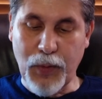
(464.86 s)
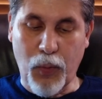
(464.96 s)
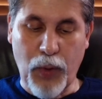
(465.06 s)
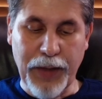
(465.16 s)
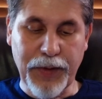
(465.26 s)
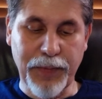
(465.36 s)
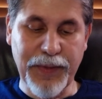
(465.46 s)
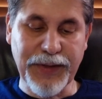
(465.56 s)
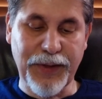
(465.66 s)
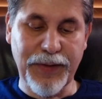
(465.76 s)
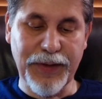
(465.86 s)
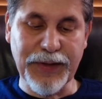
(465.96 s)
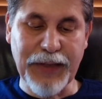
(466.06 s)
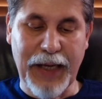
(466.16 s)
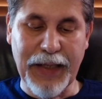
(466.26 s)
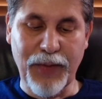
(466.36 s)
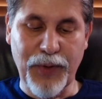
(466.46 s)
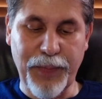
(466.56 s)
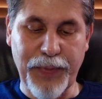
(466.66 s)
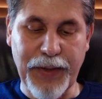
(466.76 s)
what the misunderstanding
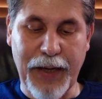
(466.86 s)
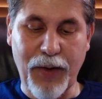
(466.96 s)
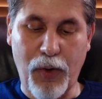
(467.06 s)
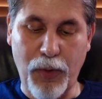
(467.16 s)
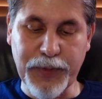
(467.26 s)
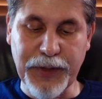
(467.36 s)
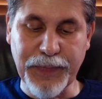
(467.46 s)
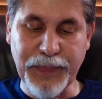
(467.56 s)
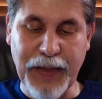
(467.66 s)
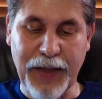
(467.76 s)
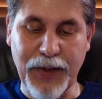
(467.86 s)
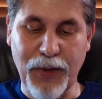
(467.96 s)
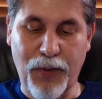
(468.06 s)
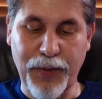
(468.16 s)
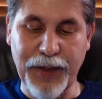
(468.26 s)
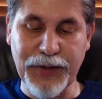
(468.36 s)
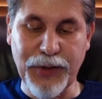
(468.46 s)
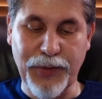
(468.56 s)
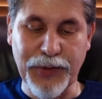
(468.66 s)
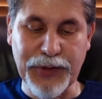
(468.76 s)
would be and hoped that the audience
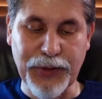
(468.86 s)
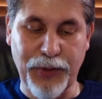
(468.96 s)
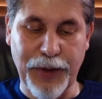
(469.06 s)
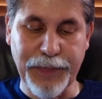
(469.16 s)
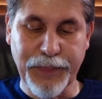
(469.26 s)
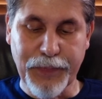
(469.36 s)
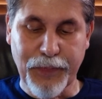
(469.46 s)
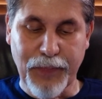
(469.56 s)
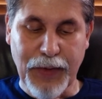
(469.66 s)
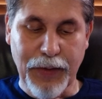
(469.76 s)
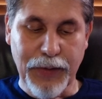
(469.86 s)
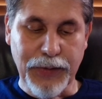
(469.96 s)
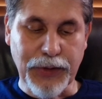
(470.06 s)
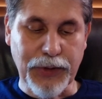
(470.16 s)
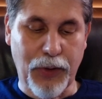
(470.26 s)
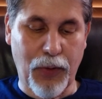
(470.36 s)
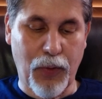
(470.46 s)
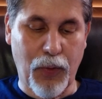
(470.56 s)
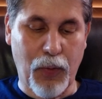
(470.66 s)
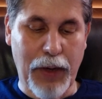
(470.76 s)
understood.
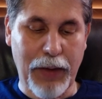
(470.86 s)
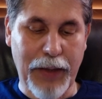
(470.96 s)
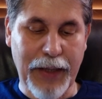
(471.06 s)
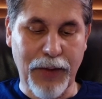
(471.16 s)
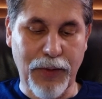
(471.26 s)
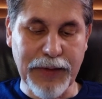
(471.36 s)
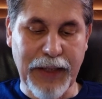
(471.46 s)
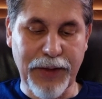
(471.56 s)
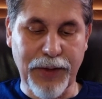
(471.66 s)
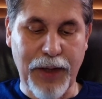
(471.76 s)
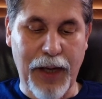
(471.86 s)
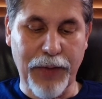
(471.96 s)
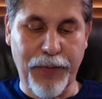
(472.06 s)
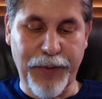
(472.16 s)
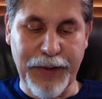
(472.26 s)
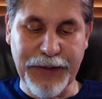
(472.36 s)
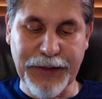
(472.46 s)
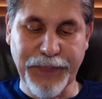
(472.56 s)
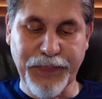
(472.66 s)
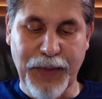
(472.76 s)
So while I looked at the
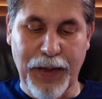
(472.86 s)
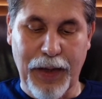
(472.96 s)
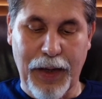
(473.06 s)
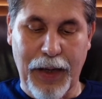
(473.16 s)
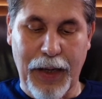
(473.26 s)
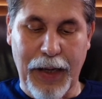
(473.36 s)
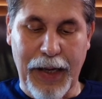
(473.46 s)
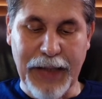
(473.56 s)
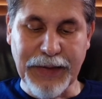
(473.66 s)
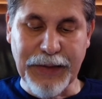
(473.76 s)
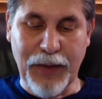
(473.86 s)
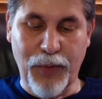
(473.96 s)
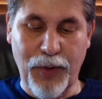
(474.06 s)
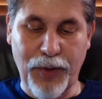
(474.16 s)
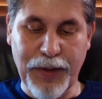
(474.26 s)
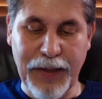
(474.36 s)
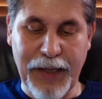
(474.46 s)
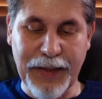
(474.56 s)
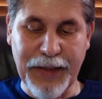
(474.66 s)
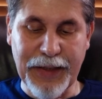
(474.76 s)
congregants, as they were looking
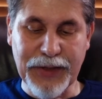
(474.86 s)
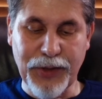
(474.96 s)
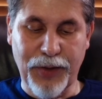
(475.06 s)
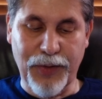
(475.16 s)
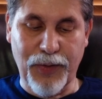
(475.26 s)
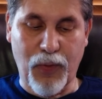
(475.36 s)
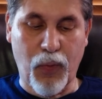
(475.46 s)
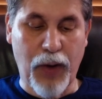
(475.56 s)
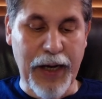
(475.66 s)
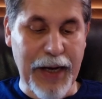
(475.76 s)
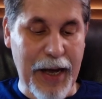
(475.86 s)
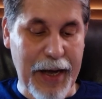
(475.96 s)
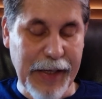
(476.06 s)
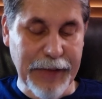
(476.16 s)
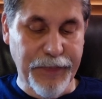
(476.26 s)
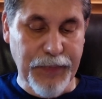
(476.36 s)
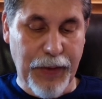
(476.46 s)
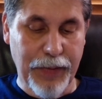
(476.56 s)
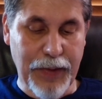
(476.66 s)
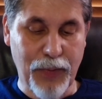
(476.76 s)
at each other wide eyed,
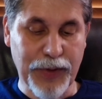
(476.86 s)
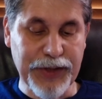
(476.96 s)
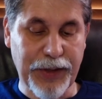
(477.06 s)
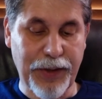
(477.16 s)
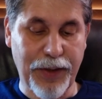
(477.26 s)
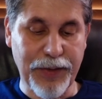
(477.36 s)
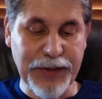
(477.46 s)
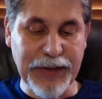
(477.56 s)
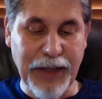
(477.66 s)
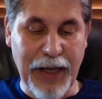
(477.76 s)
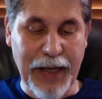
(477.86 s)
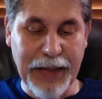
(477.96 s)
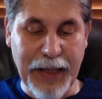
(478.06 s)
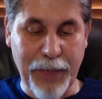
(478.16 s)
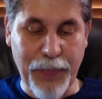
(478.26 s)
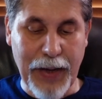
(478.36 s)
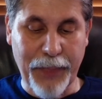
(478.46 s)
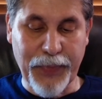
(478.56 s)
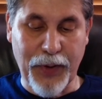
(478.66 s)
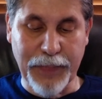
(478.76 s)
there was another slide that
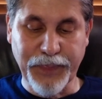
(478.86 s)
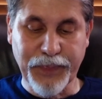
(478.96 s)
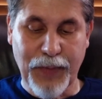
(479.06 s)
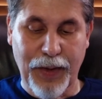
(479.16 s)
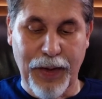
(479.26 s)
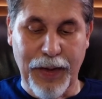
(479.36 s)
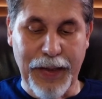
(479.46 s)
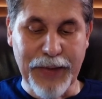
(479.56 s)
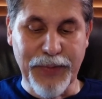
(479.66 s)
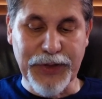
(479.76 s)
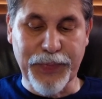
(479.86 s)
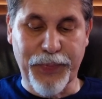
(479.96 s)
popped up. It was